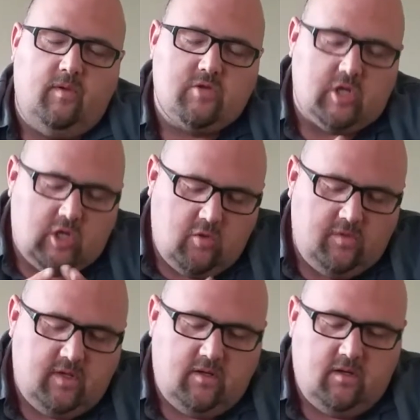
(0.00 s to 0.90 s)
use
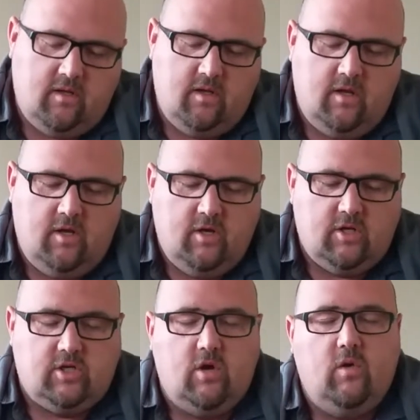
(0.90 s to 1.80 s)
it, to
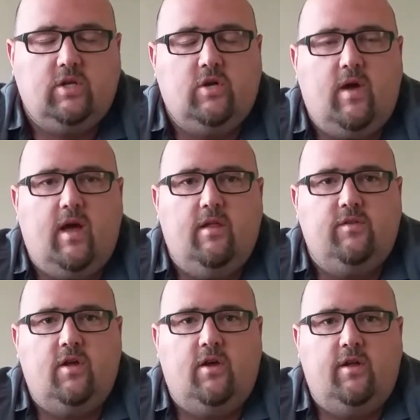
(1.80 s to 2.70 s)
show how it's
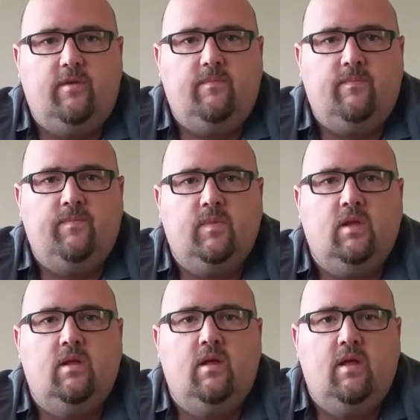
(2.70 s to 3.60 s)
done,
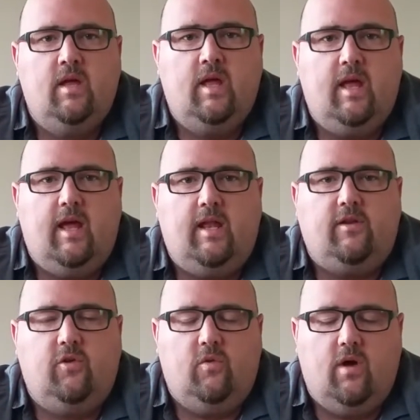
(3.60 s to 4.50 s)
and
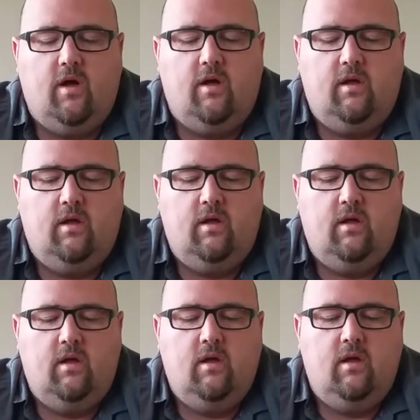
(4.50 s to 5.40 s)
to
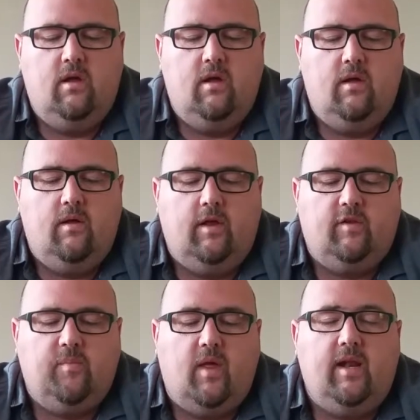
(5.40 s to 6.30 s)

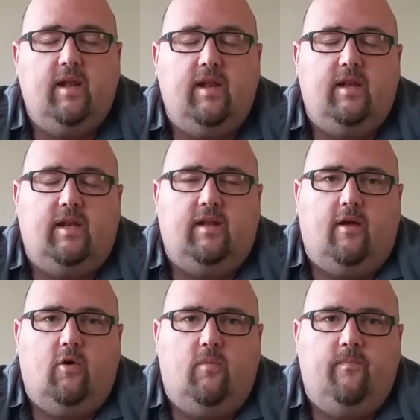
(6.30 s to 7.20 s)
explain it in
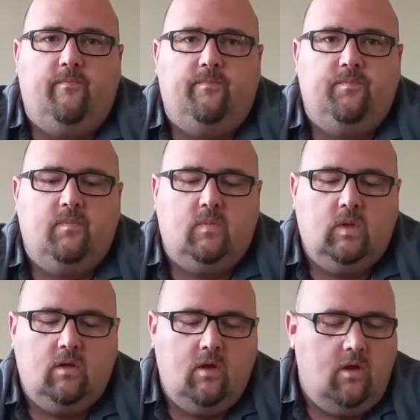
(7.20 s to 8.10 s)
detail.
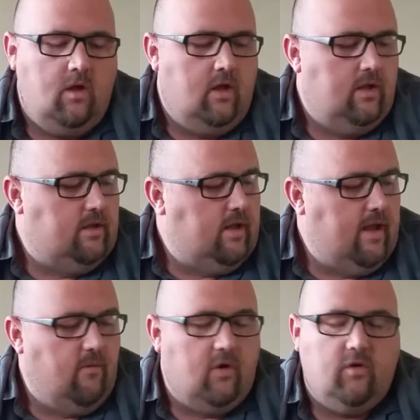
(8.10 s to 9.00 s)
Today
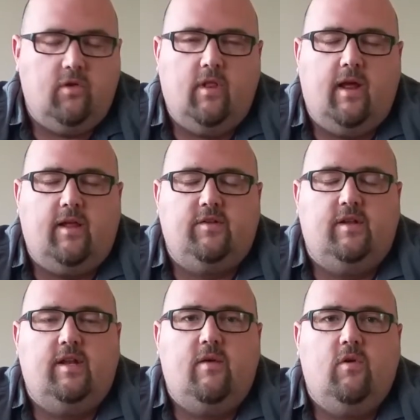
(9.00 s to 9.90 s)
we're going to do, like I said,
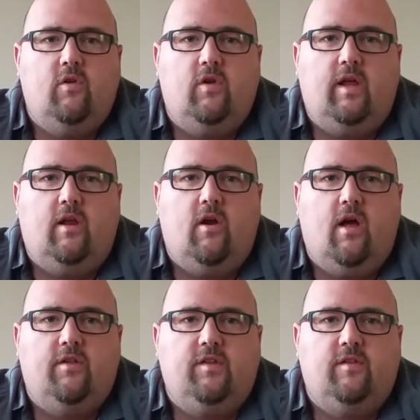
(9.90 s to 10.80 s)
today we're going to do the
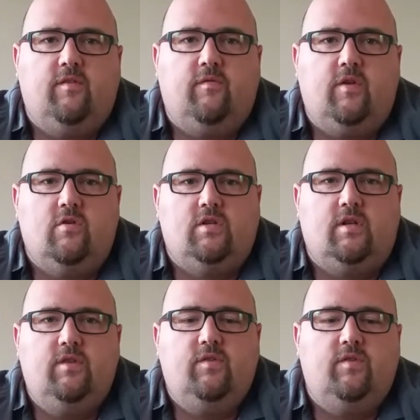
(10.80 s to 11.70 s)
interosseous infusion.
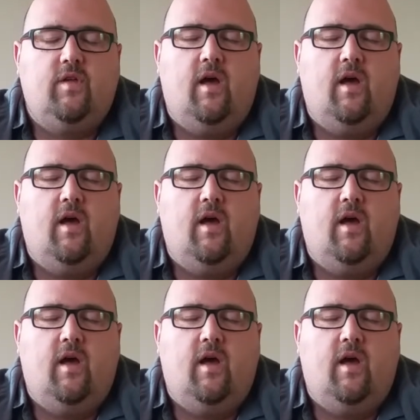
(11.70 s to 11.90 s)
This is